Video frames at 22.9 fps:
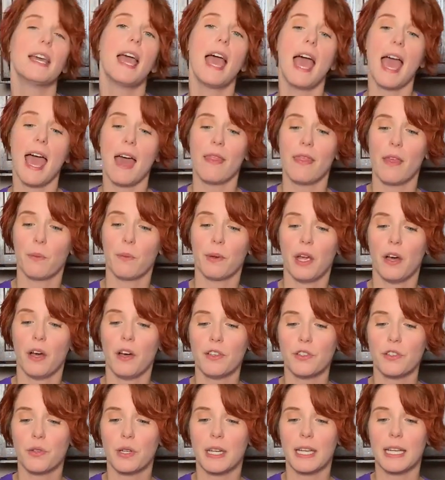And then we
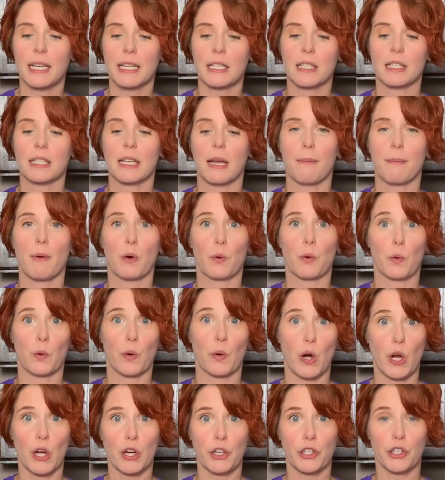also need some
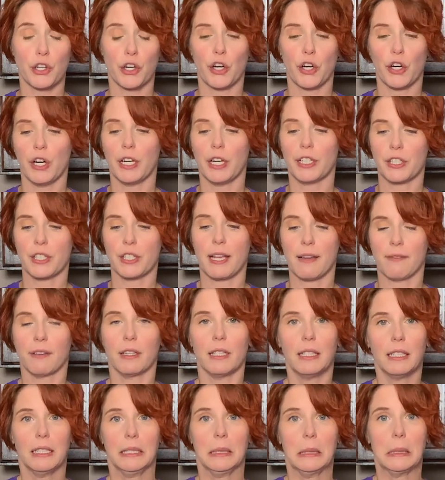raw sugar. I just have a
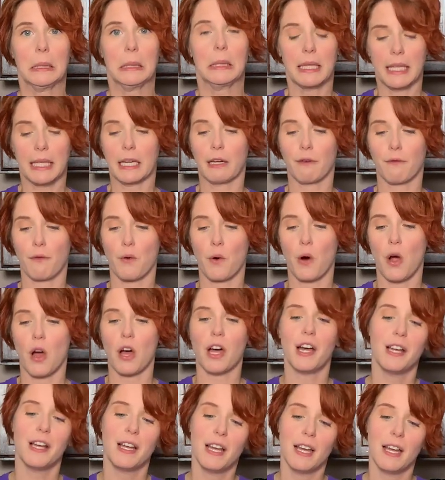thing of raw
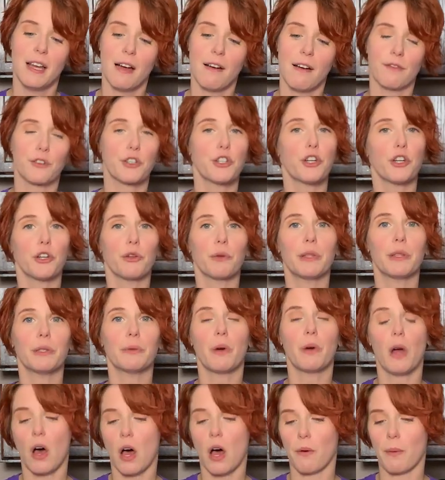sugar in the
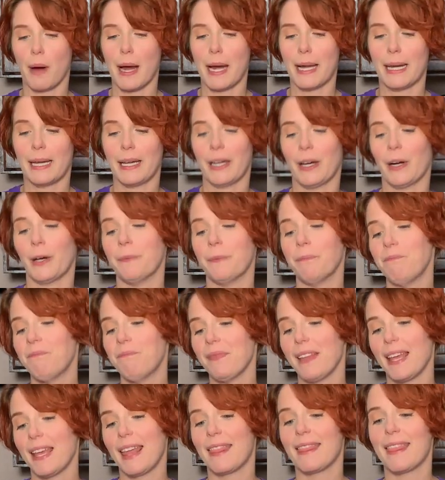raw right here.
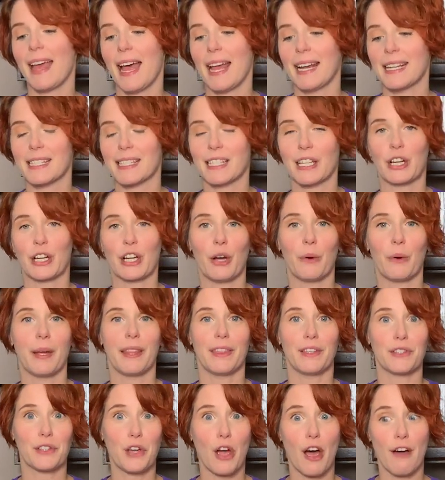That is gonna go in the
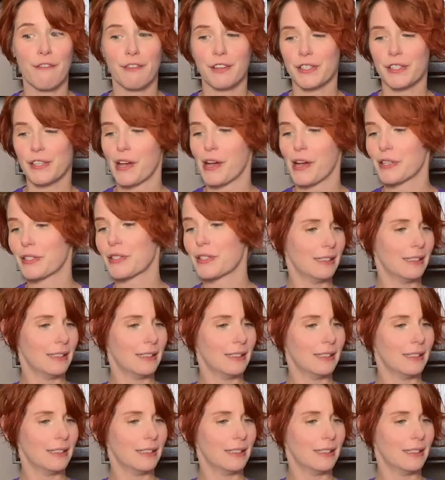toffee sauce.